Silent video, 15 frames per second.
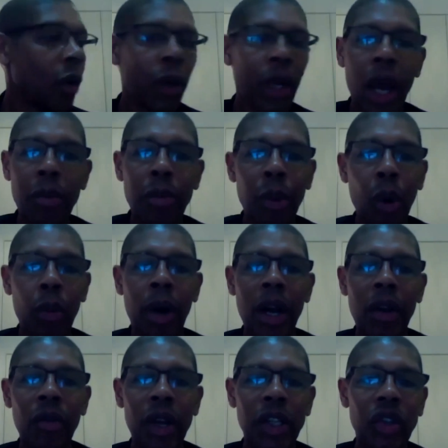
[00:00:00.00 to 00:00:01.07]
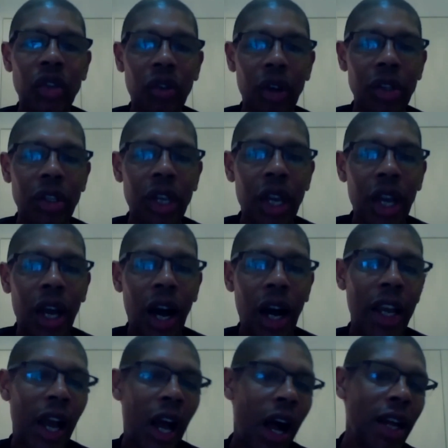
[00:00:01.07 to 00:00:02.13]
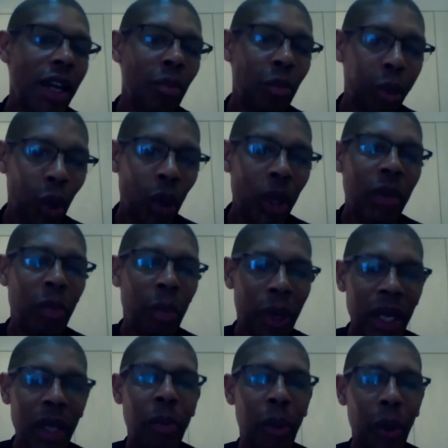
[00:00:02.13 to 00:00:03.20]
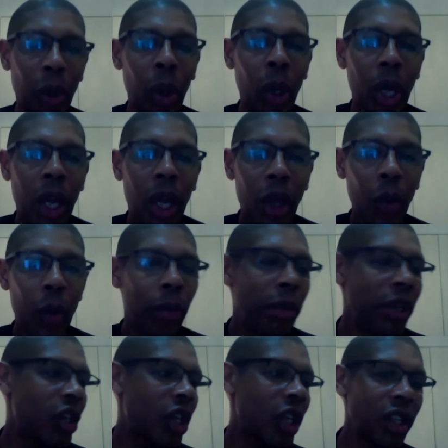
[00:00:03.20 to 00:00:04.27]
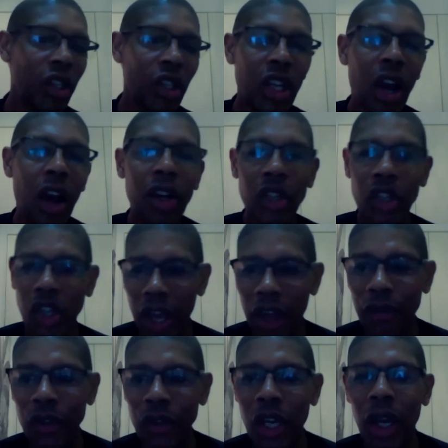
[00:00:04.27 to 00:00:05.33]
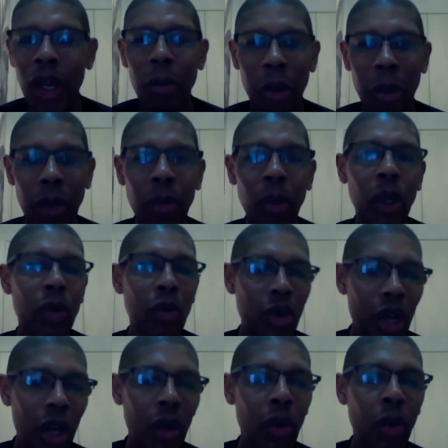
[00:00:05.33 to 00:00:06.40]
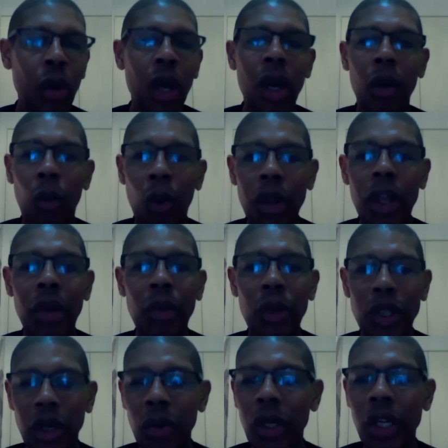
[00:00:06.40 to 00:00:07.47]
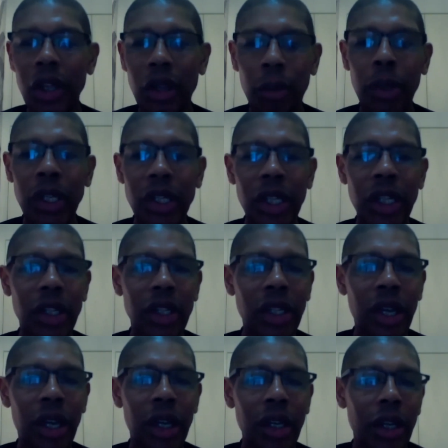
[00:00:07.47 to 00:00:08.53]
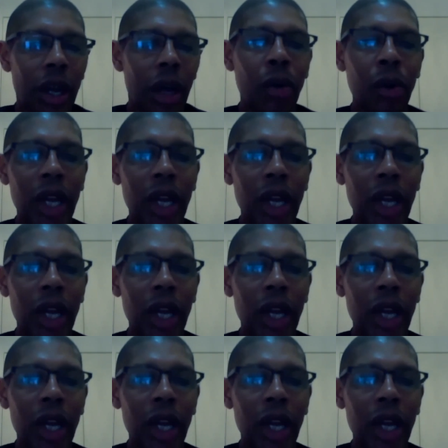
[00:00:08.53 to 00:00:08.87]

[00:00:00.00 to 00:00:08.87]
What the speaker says: When I bought my restaurants, I employed people who were Michelin star chefs, people who knew what they were doing in the business. He